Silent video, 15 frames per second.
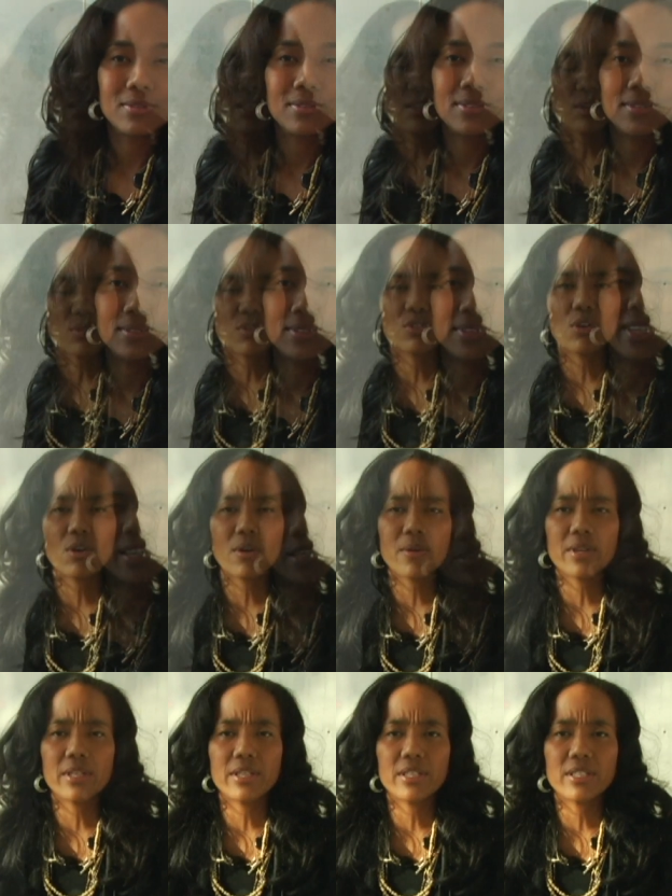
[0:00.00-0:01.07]
You know,
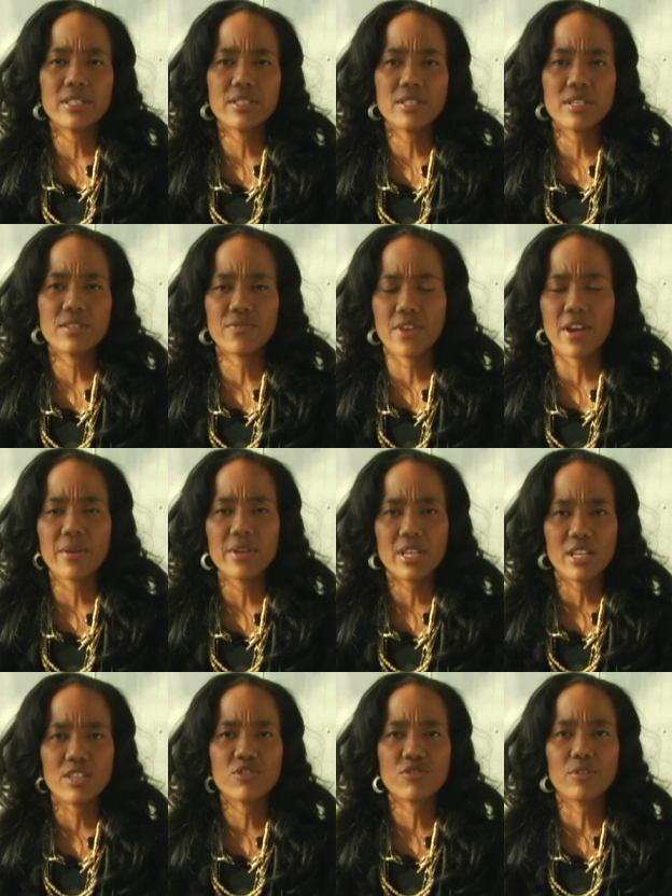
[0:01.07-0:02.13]
story is, is very
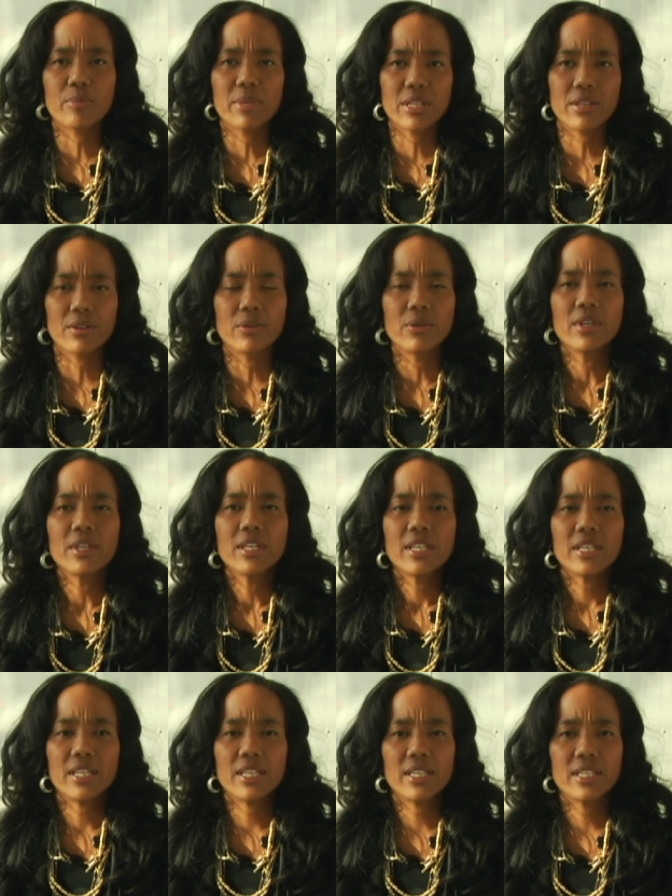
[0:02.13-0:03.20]
instrumental
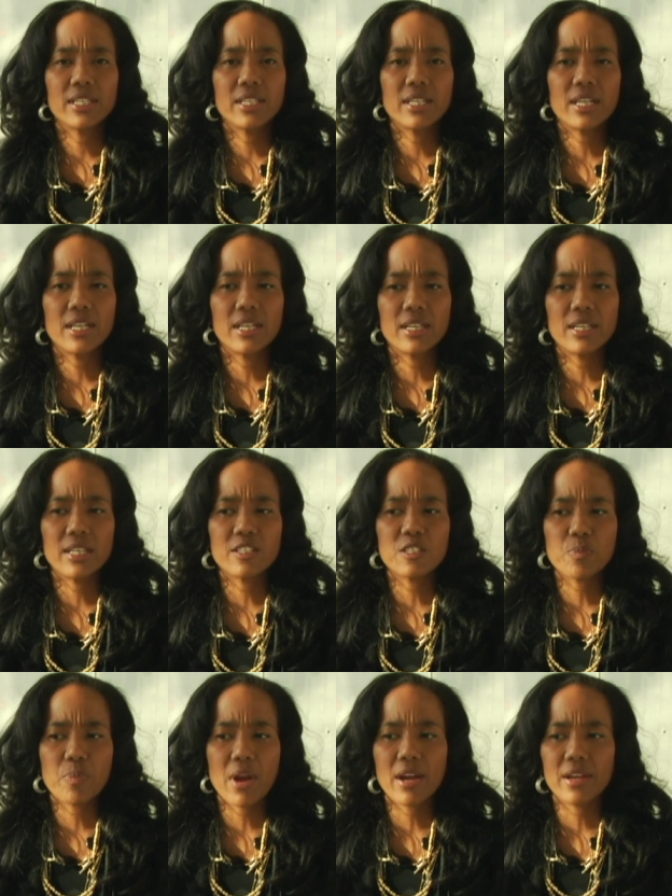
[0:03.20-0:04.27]
in uh,
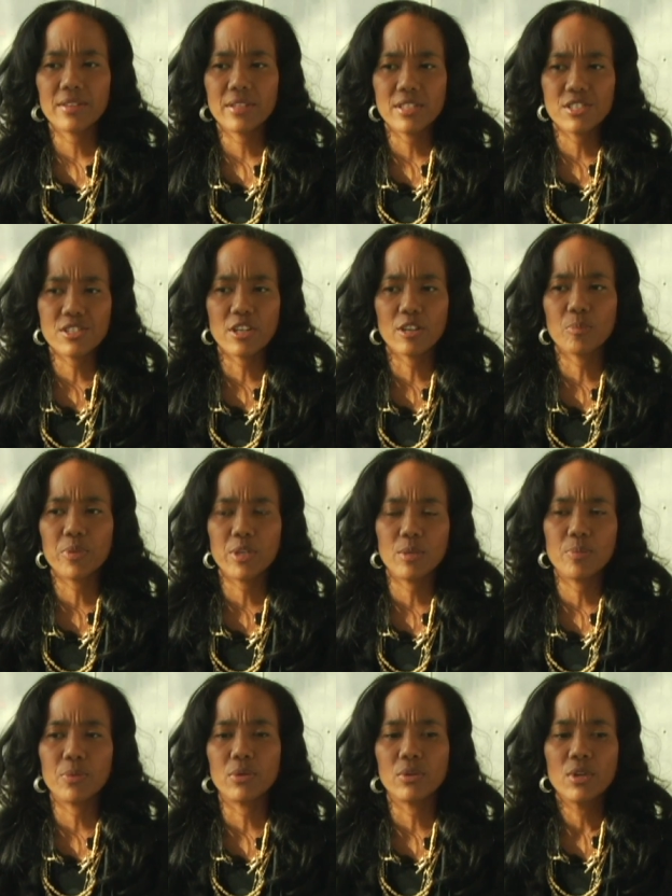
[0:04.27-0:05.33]
inspiring these young
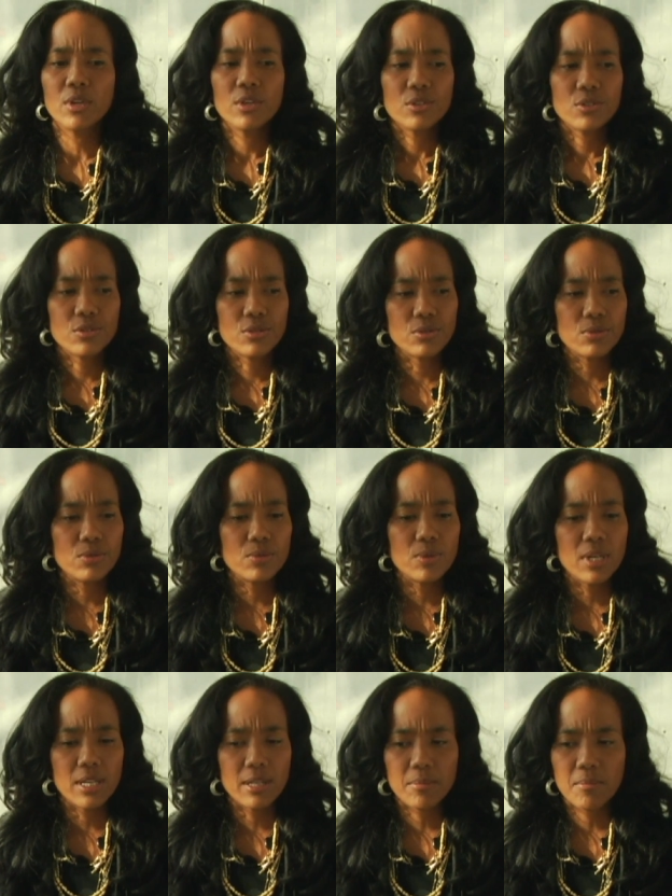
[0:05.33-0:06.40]
people
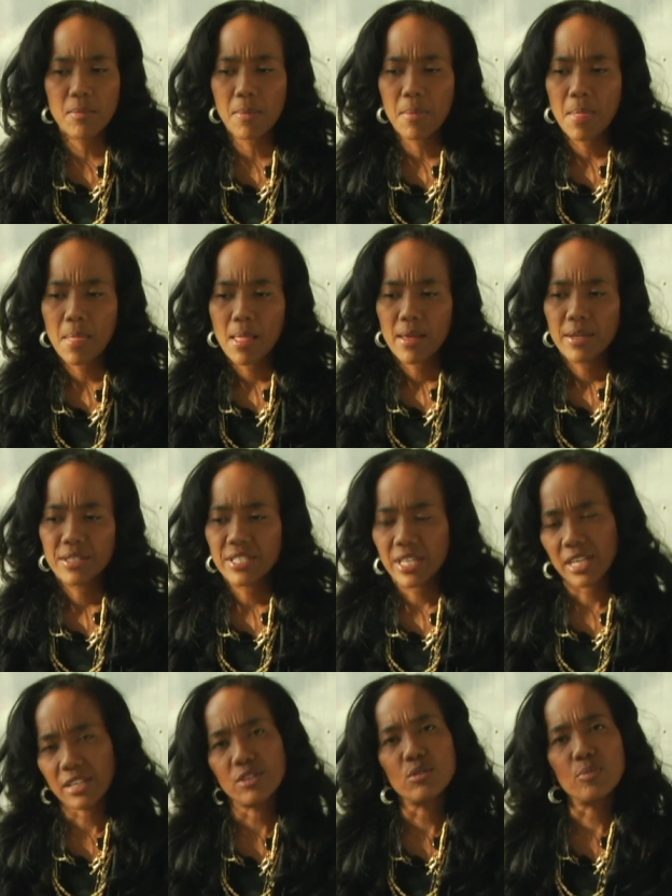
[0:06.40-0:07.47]
to. Um,
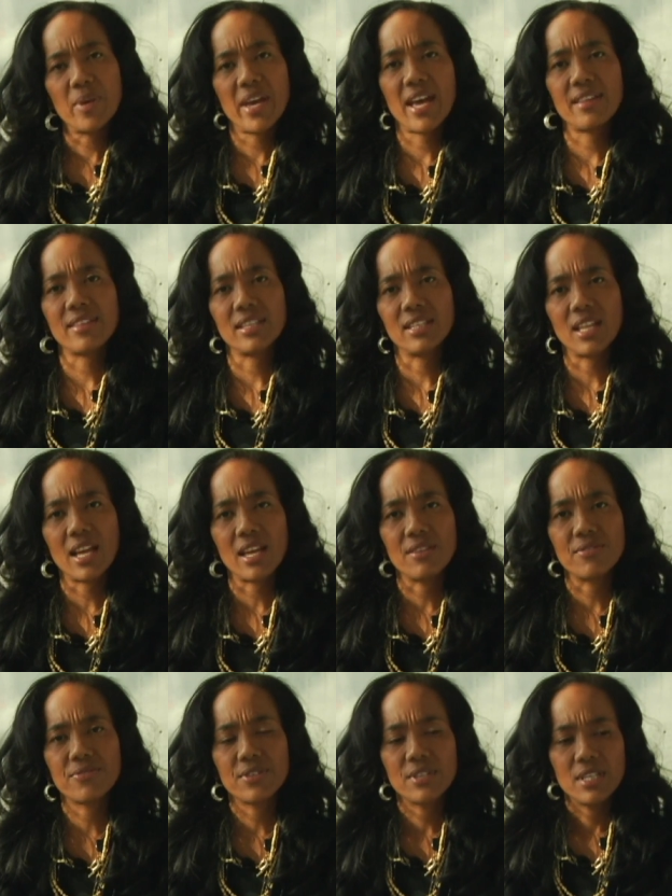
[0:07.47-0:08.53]
take a new path in
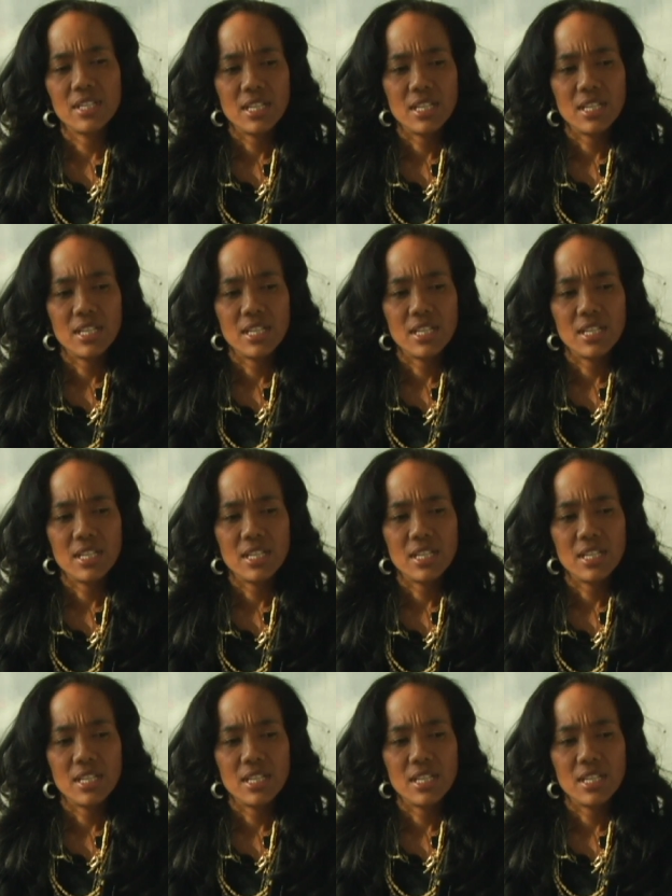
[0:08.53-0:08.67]
life.